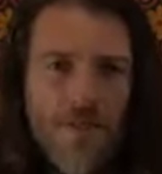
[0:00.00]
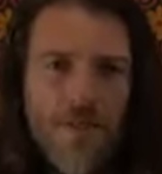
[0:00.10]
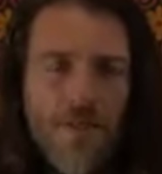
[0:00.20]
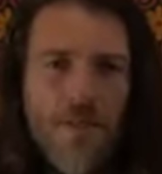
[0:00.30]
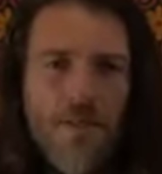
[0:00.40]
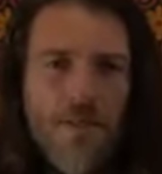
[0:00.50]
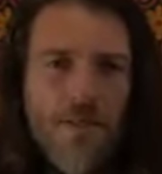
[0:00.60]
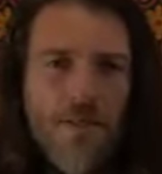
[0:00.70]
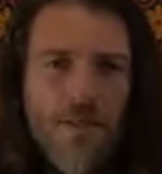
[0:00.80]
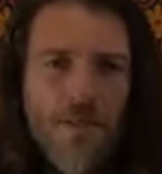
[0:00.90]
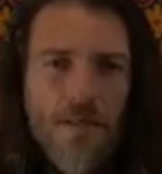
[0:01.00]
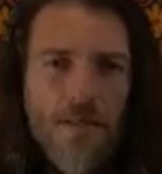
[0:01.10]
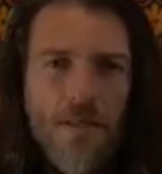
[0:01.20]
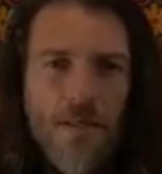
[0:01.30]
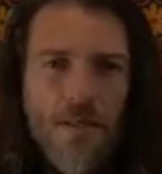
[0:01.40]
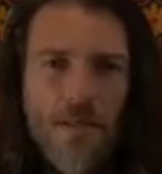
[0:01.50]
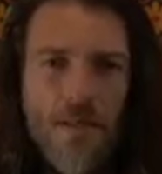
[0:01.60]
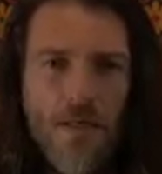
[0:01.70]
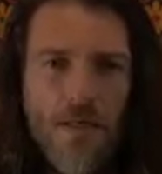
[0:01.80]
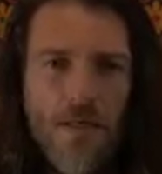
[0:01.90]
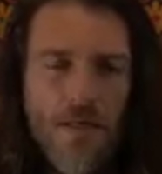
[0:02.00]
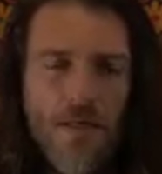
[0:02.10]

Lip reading: (silence)